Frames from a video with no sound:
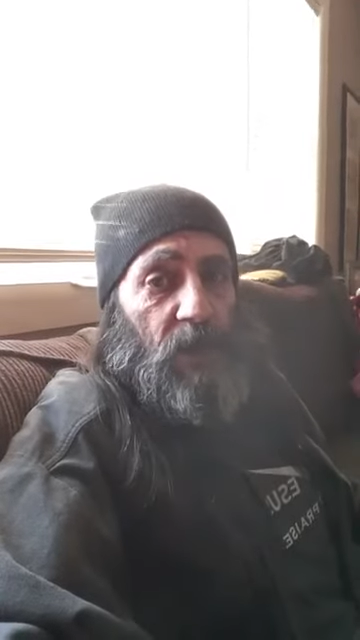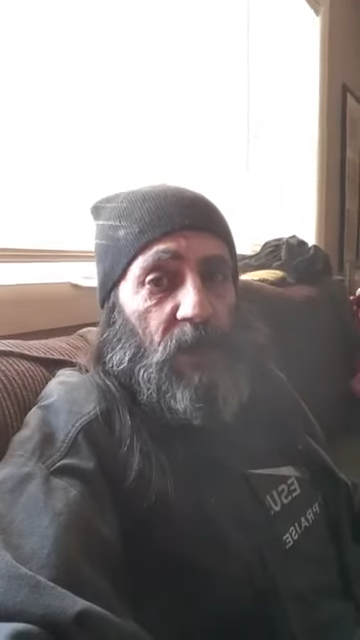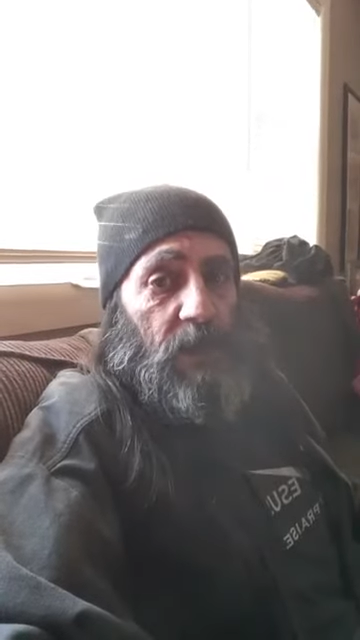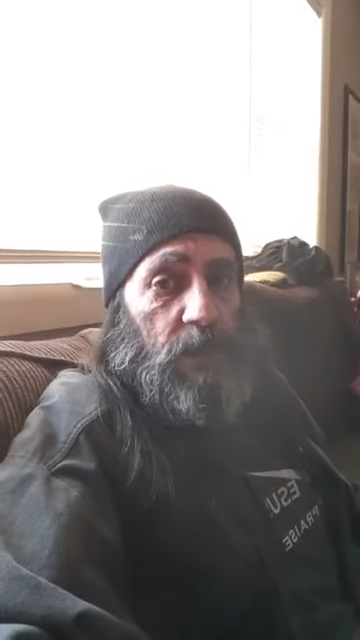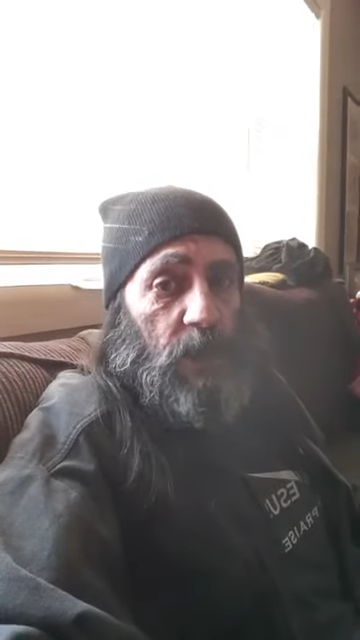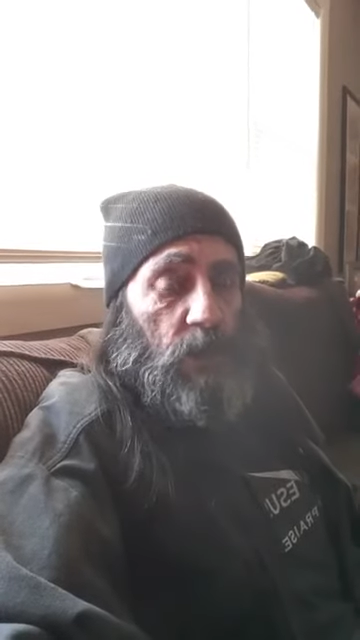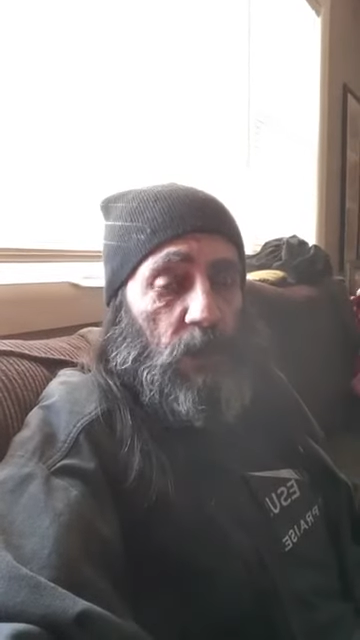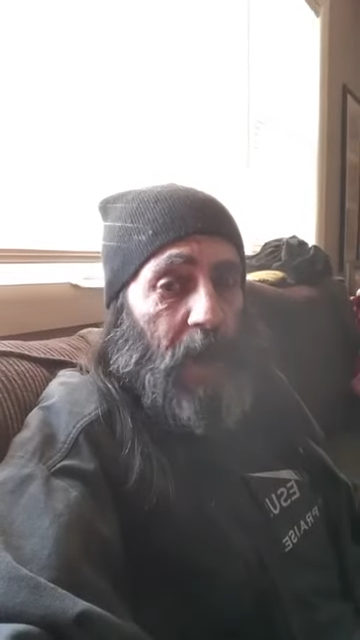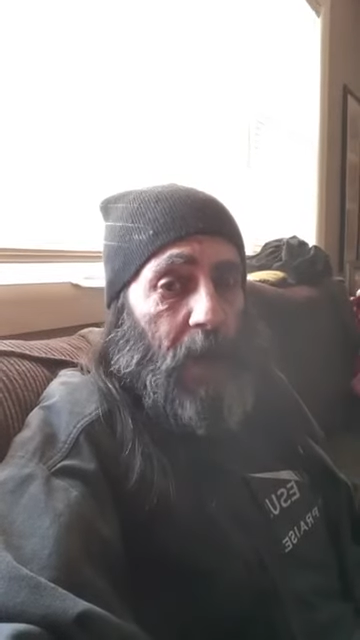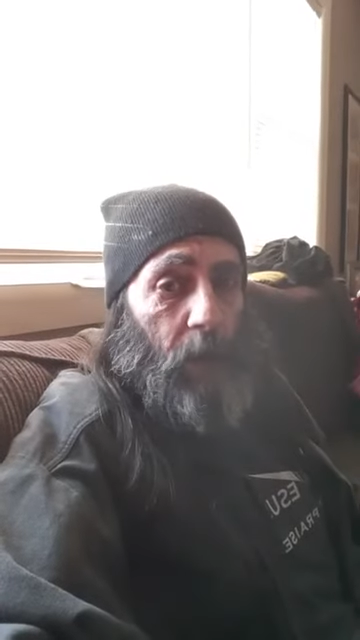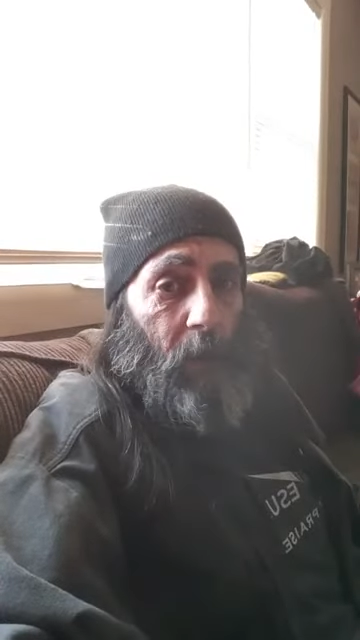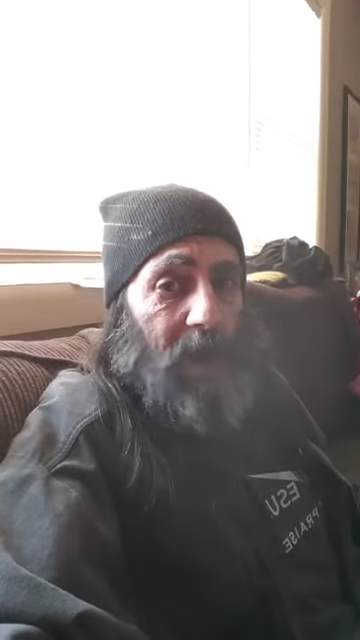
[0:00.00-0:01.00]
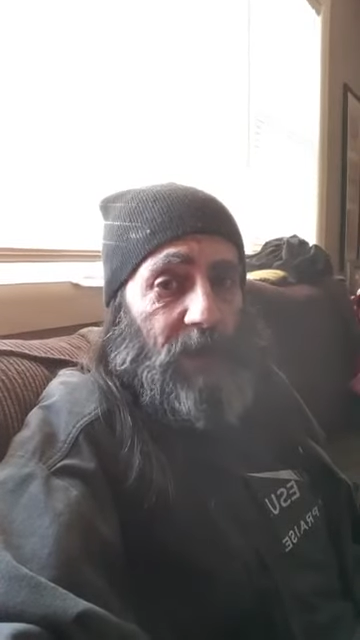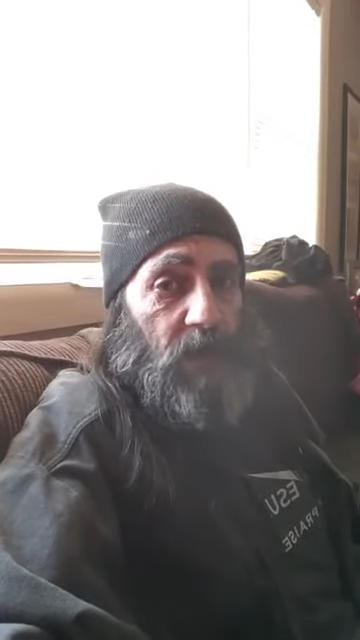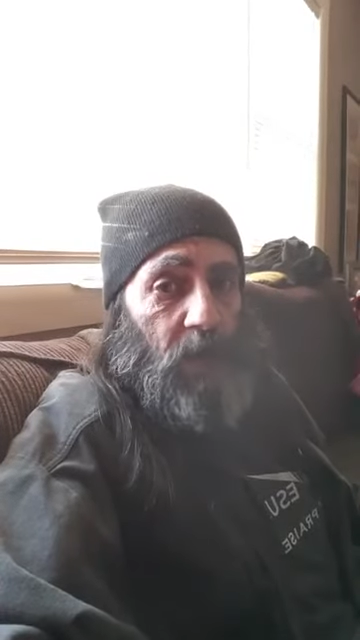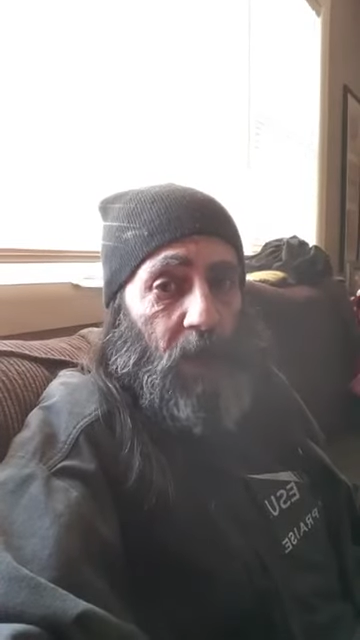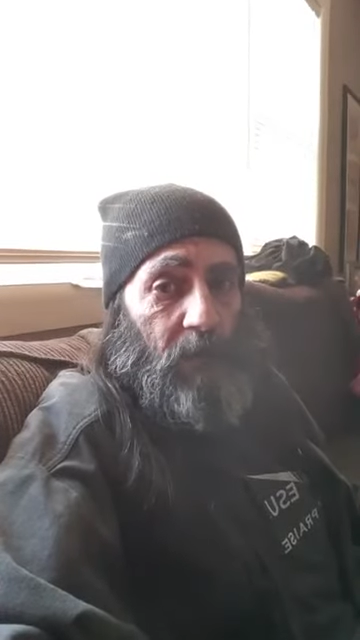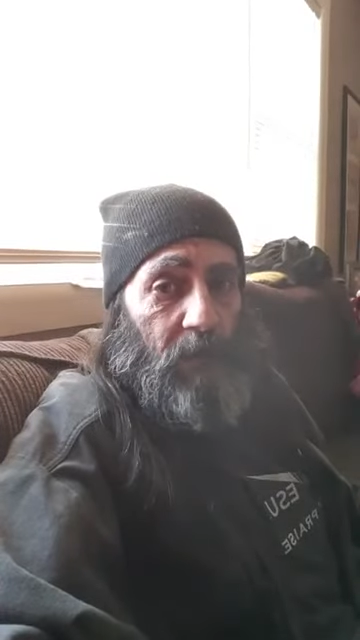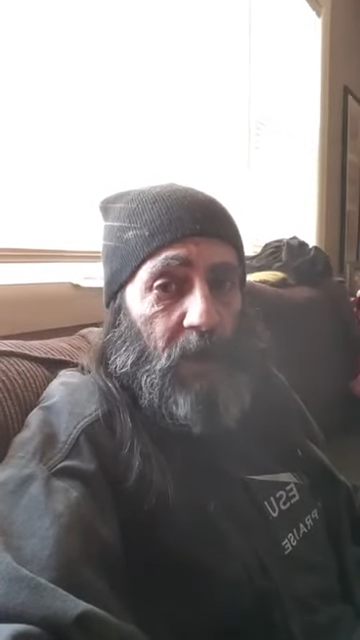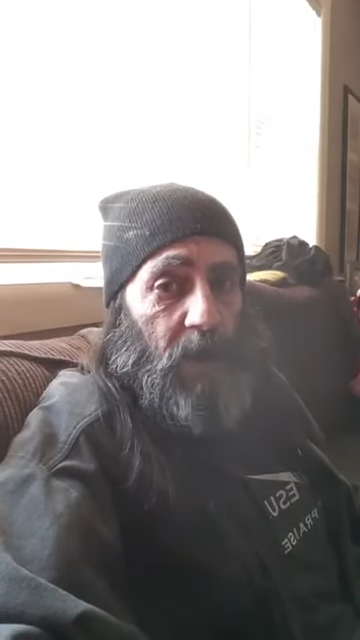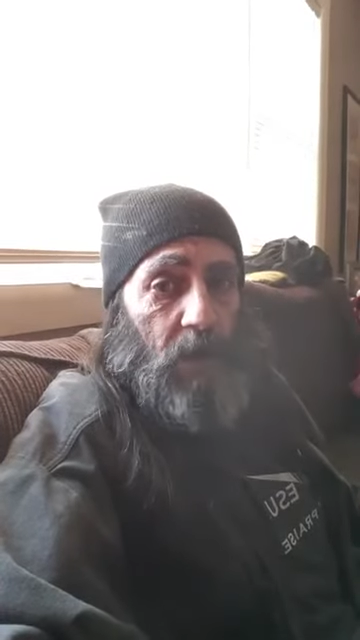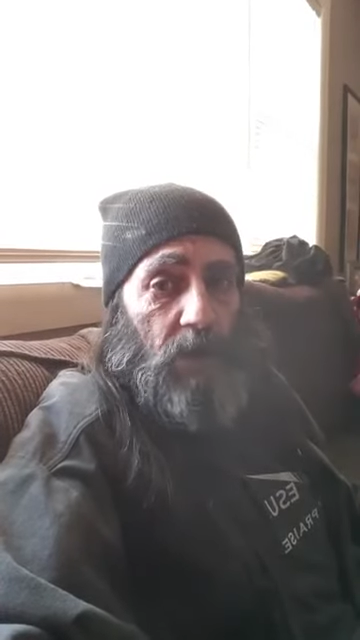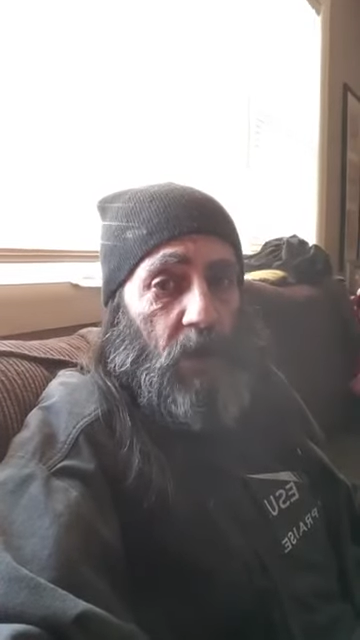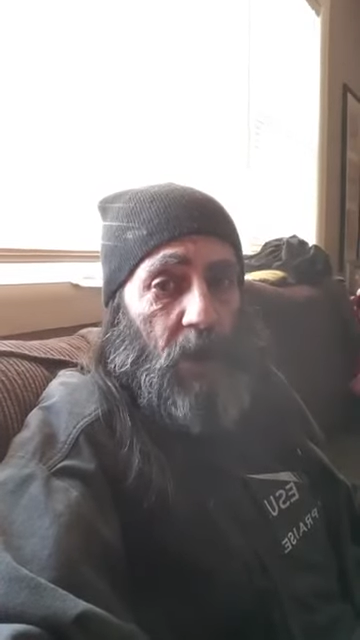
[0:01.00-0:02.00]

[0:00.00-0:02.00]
it's because you're not watching all the videos.